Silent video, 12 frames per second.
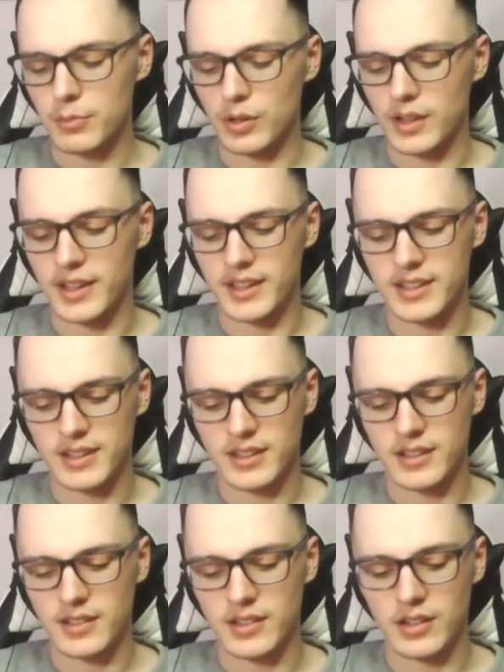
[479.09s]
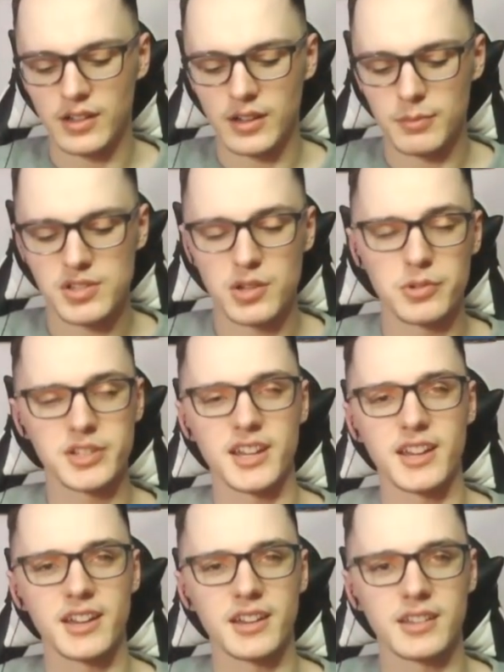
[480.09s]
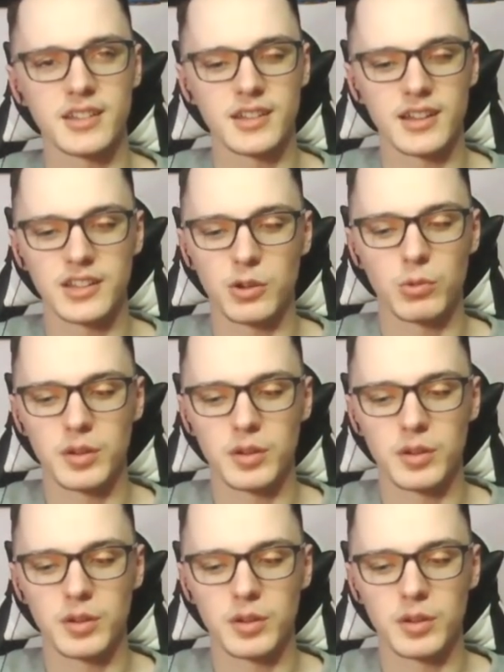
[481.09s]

But like, oh, I'm so scared. I